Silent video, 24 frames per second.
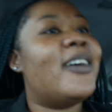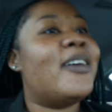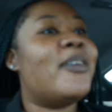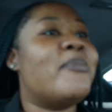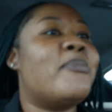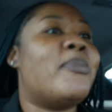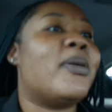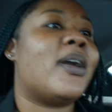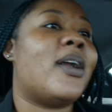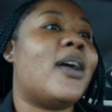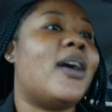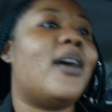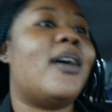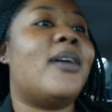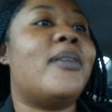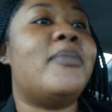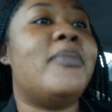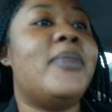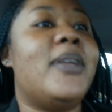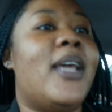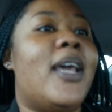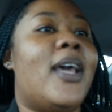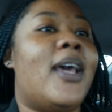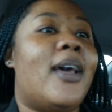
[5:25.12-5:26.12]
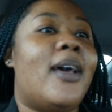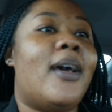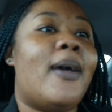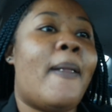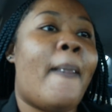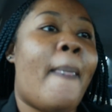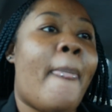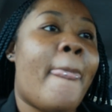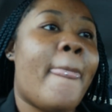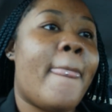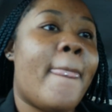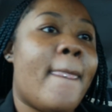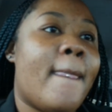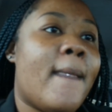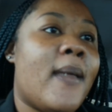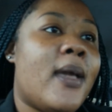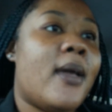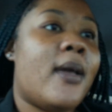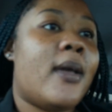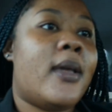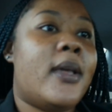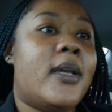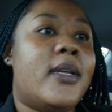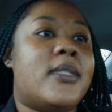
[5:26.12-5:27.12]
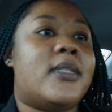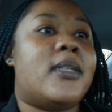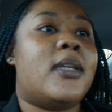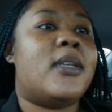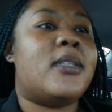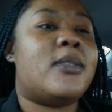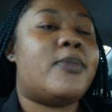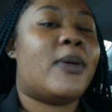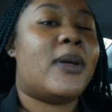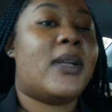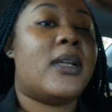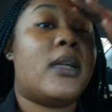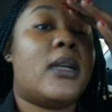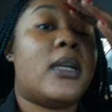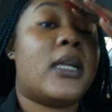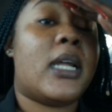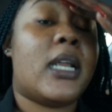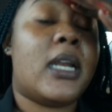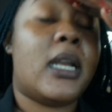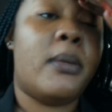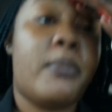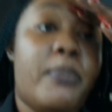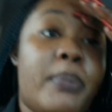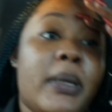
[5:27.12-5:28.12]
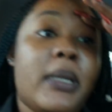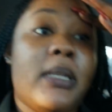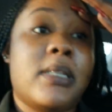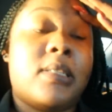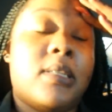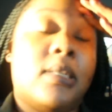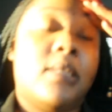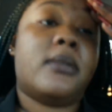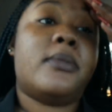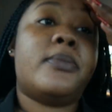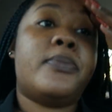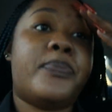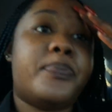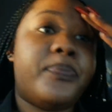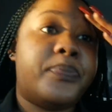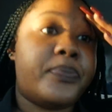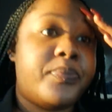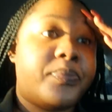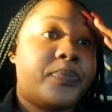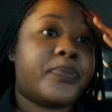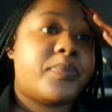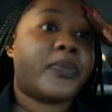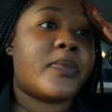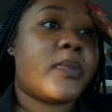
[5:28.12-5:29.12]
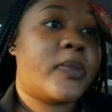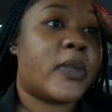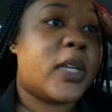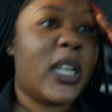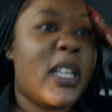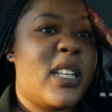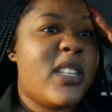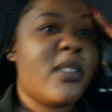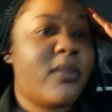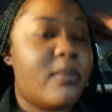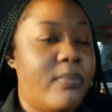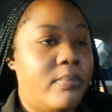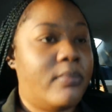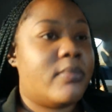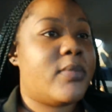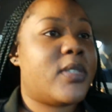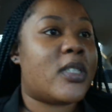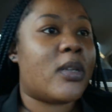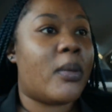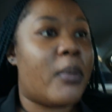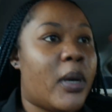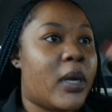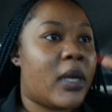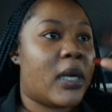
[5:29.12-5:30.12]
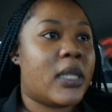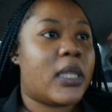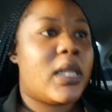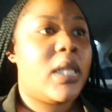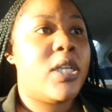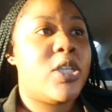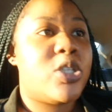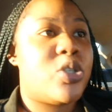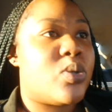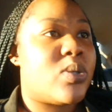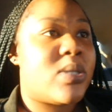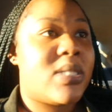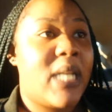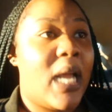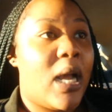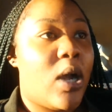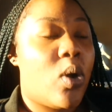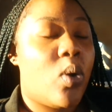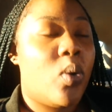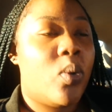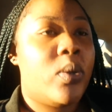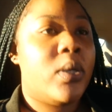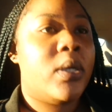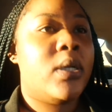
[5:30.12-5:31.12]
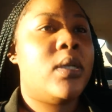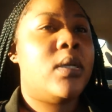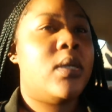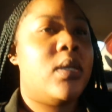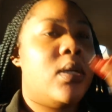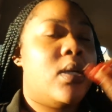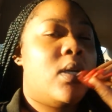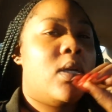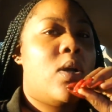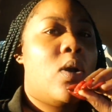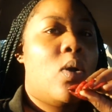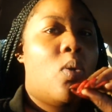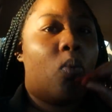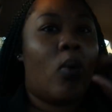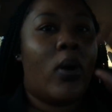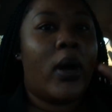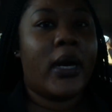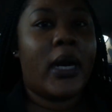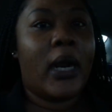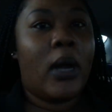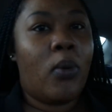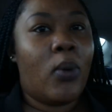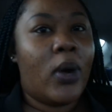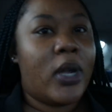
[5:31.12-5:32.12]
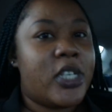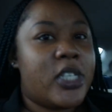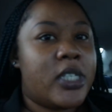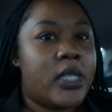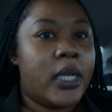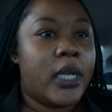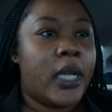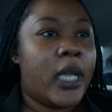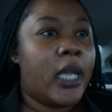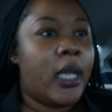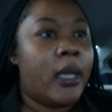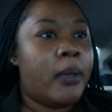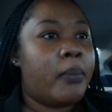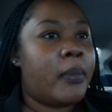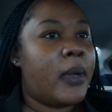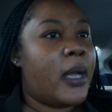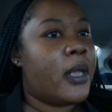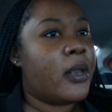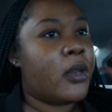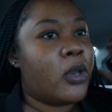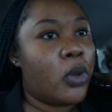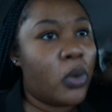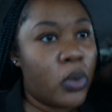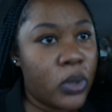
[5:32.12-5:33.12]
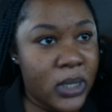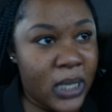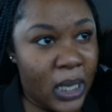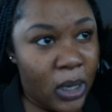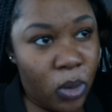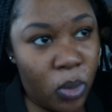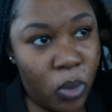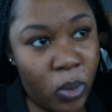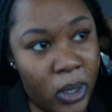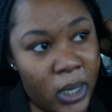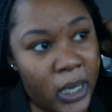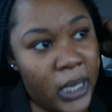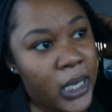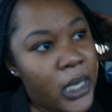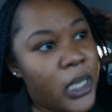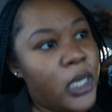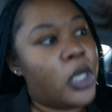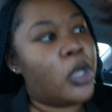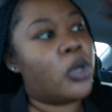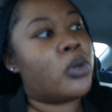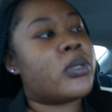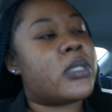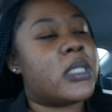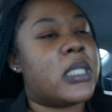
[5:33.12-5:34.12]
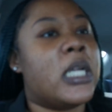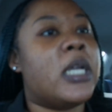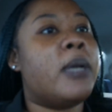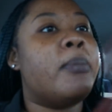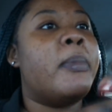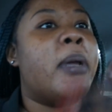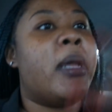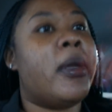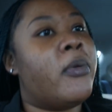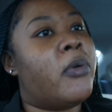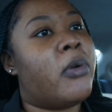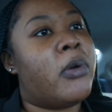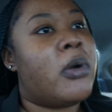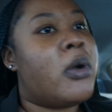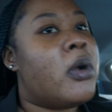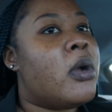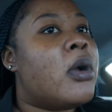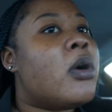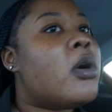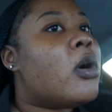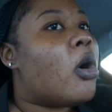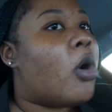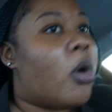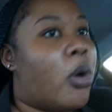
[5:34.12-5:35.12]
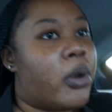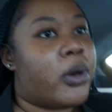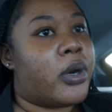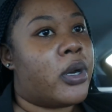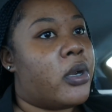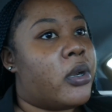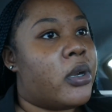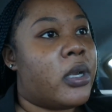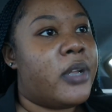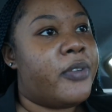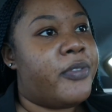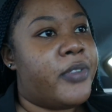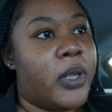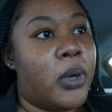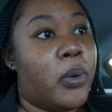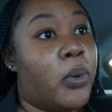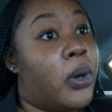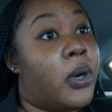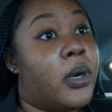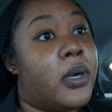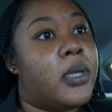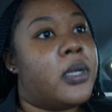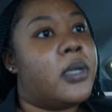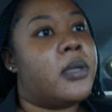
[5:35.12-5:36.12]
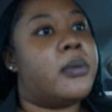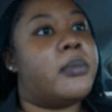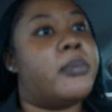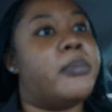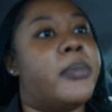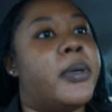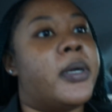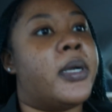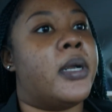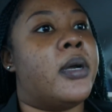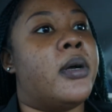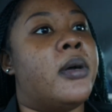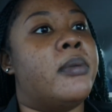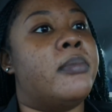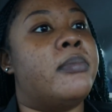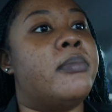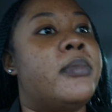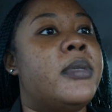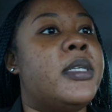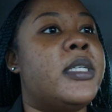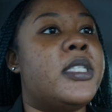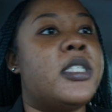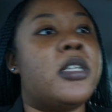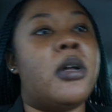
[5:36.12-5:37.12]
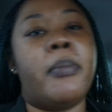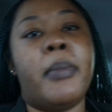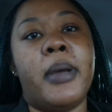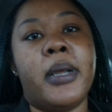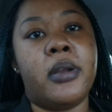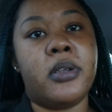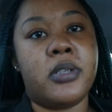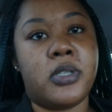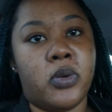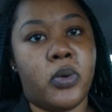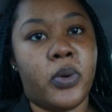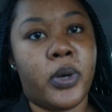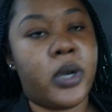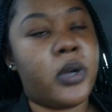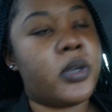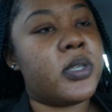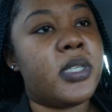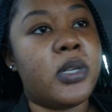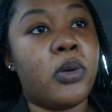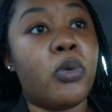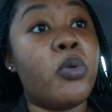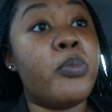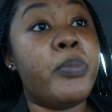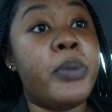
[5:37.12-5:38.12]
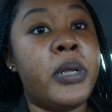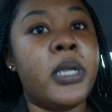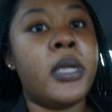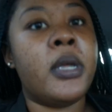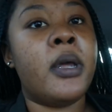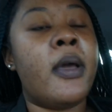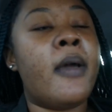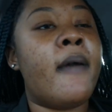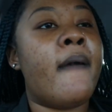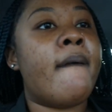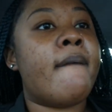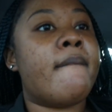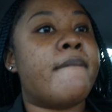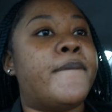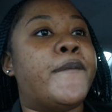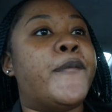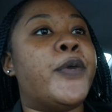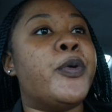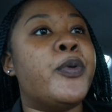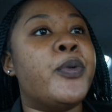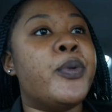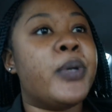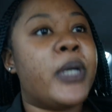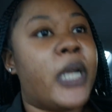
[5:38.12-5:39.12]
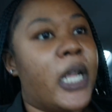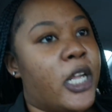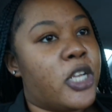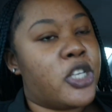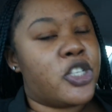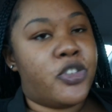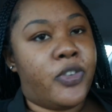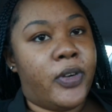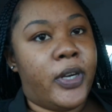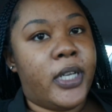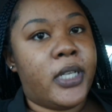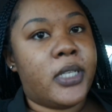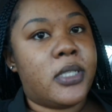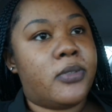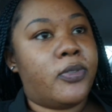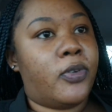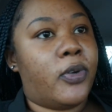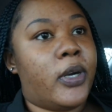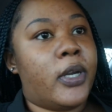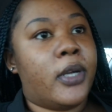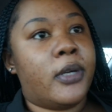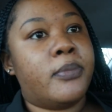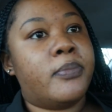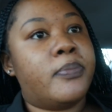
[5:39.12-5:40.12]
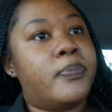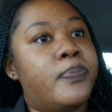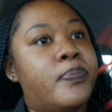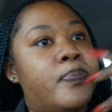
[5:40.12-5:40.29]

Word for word: But yeah, he said he's probably going to get them pizza and some other things to snack on while they're watching the game. And those that don't want to eat those things may order if they want. But it's not mandatory because there will be food and drinks for them.